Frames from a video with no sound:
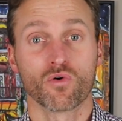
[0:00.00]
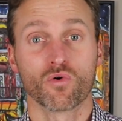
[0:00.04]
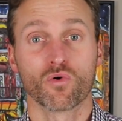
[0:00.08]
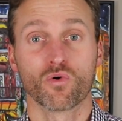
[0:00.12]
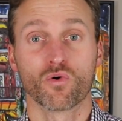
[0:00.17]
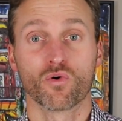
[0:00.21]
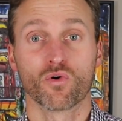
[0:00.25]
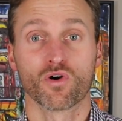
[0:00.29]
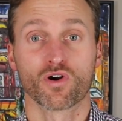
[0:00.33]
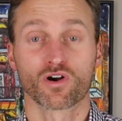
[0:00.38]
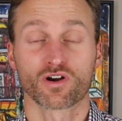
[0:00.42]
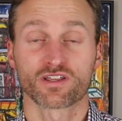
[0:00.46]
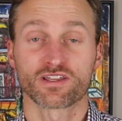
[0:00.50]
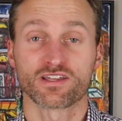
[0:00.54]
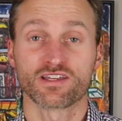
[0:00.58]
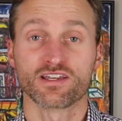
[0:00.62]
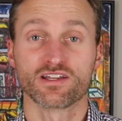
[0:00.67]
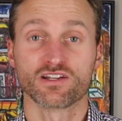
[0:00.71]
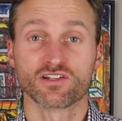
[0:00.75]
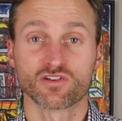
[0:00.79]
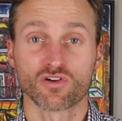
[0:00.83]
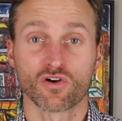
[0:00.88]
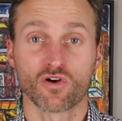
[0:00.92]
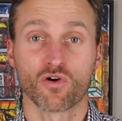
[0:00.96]
or
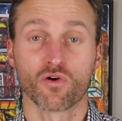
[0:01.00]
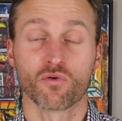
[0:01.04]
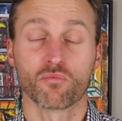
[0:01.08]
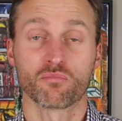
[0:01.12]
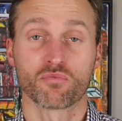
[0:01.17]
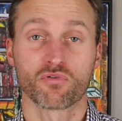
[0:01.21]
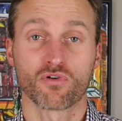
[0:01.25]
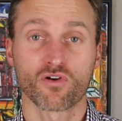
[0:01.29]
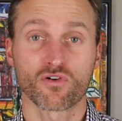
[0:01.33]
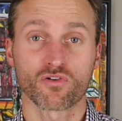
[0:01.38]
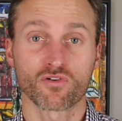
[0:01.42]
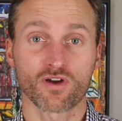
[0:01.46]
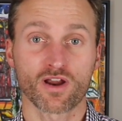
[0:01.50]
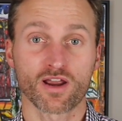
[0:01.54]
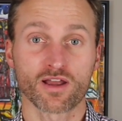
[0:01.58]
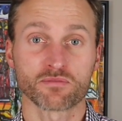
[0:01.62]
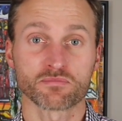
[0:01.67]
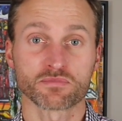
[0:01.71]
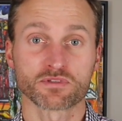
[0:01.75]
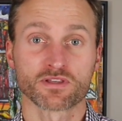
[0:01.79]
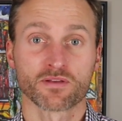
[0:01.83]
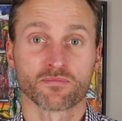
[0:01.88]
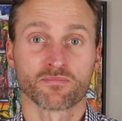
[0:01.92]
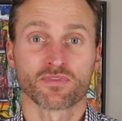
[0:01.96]
keto
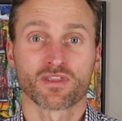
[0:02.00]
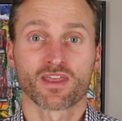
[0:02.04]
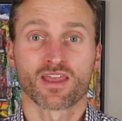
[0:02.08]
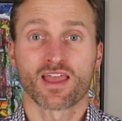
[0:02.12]
programs?